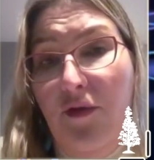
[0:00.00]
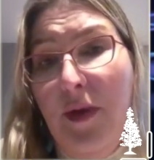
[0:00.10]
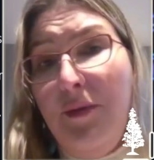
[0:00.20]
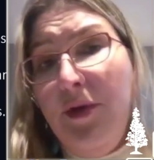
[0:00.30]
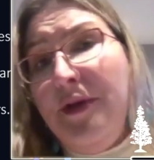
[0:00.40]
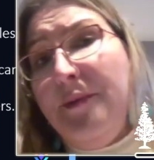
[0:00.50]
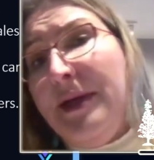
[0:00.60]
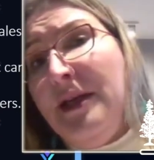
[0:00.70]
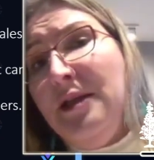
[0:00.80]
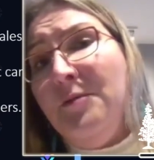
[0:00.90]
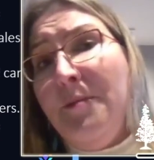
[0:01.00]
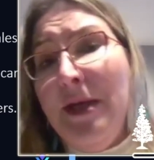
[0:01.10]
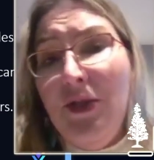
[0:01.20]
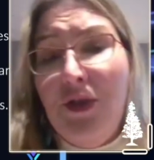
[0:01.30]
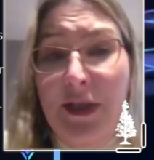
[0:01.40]
you remember in the beginning, we
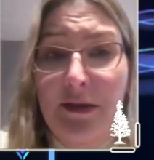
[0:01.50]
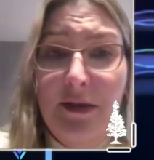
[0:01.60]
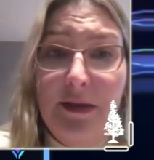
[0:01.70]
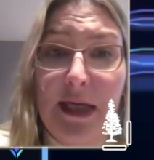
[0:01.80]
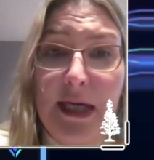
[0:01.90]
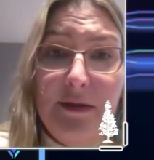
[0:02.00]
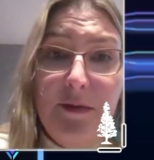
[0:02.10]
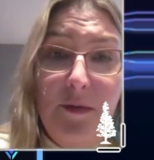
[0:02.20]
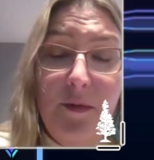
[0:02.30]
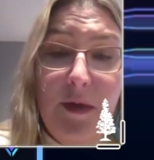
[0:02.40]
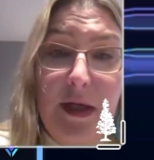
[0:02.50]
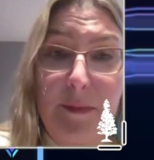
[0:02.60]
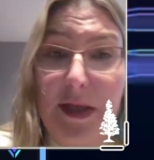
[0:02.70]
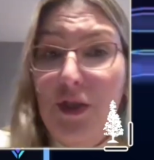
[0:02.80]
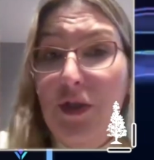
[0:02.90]
mentioned that
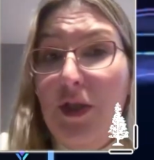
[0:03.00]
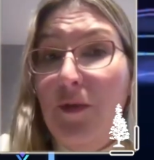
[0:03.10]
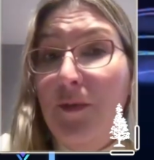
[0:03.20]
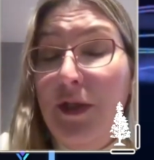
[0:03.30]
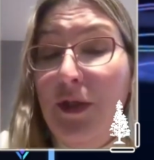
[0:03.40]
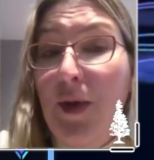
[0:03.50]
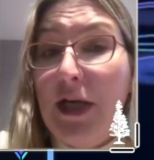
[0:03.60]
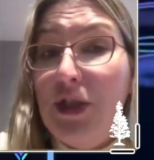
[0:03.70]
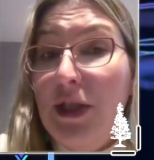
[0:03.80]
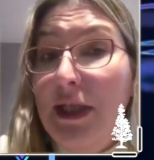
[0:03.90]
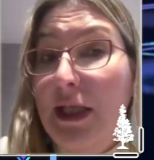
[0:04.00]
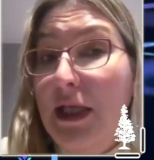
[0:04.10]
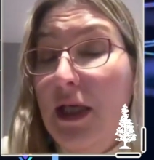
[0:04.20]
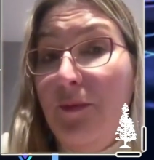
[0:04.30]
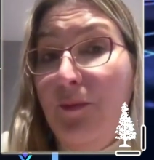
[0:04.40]
when you
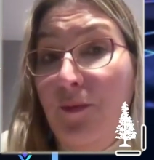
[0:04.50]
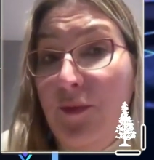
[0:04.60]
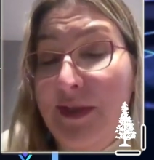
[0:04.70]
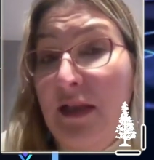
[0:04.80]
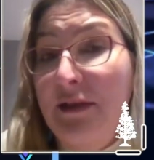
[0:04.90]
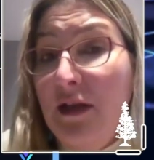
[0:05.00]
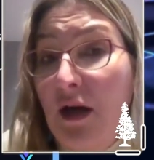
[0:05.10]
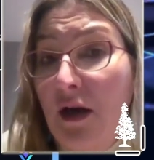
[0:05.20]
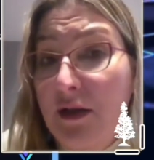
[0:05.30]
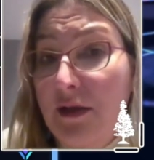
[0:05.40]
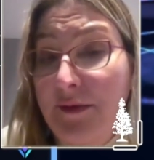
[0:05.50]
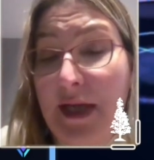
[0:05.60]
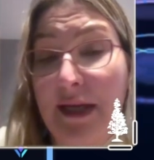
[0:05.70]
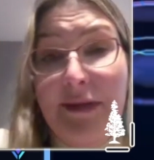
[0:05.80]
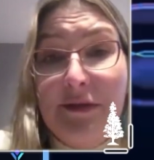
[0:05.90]
actually sell the card,
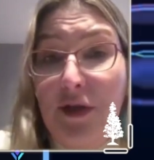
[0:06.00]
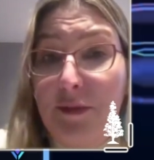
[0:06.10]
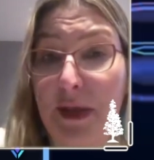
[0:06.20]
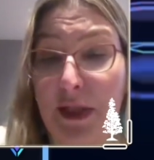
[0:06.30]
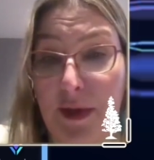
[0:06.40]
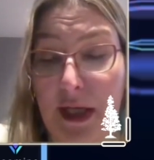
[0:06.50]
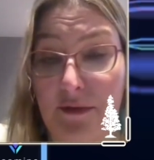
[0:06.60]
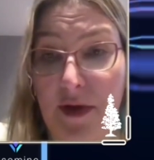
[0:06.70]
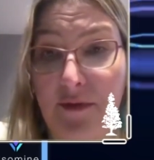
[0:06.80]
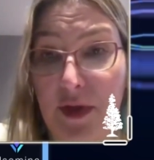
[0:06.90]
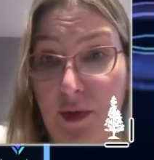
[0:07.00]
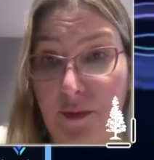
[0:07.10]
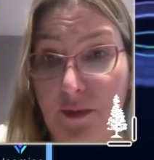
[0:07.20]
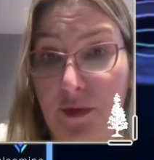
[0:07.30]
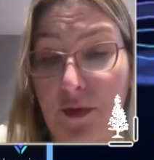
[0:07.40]
that does not mean you get revenue.
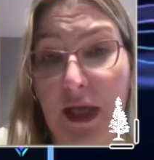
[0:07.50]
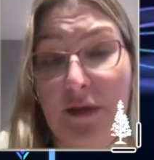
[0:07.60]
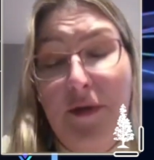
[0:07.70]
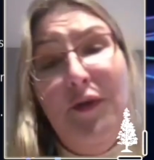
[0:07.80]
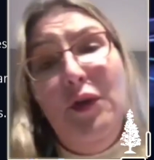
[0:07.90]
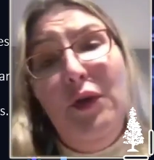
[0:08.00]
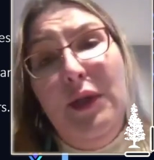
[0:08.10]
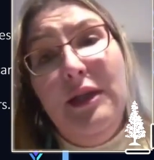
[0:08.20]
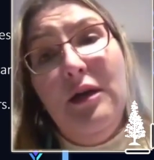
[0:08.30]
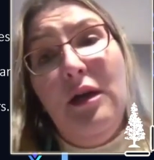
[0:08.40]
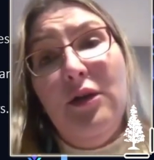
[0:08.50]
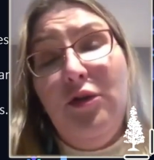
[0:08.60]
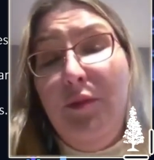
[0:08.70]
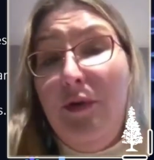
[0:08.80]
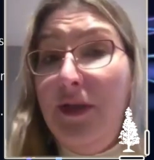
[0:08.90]
To get revenue, you need the card
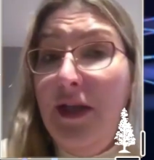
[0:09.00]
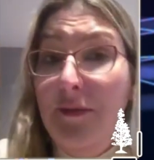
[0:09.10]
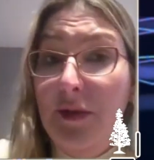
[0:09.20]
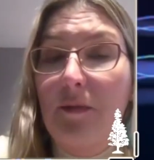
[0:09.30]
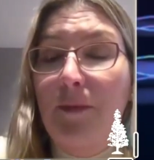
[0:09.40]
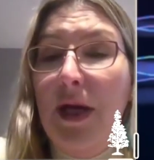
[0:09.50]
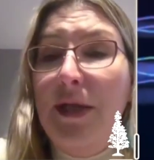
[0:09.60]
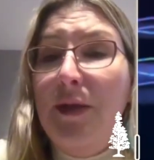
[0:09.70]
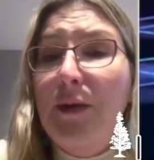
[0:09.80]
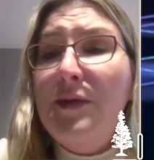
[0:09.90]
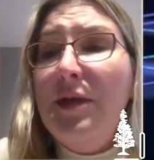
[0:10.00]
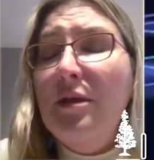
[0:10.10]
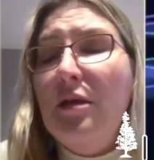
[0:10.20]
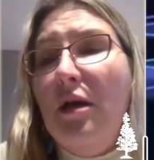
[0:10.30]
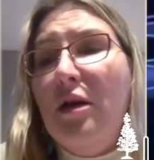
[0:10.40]
to be redeemed. By
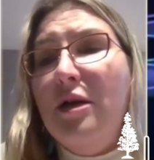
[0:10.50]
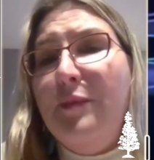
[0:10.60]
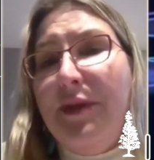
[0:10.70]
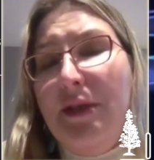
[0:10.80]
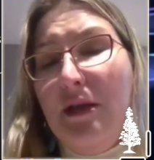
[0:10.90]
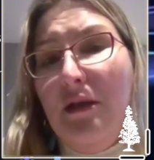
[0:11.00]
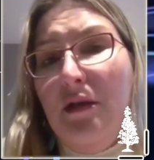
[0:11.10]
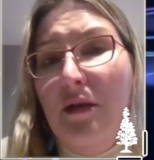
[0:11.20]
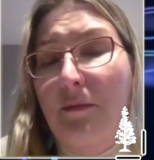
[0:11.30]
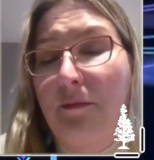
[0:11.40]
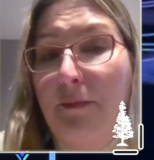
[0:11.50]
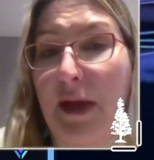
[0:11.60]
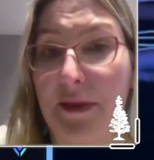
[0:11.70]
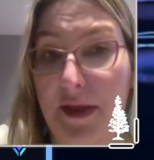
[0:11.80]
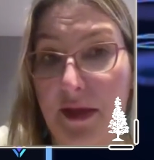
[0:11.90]
using our particular
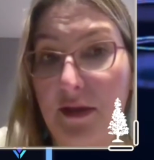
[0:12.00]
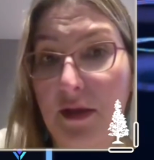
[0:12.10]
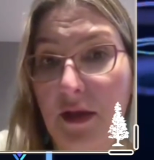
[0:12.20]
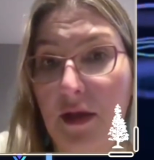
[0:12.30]
method,